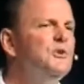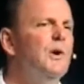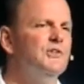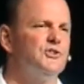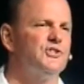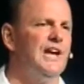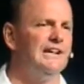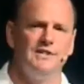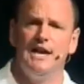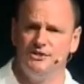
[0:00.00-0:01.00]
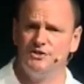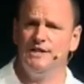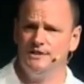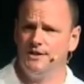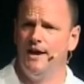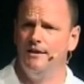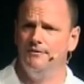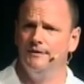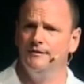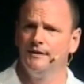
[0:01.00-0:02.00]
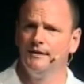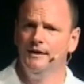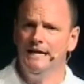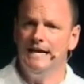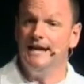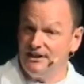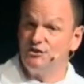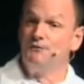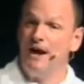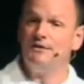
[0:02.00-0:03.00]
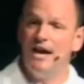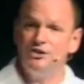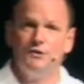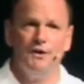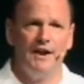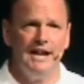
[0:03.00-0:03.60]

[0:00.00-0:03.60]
do you understand it takes to get to heaven and that's the foundation their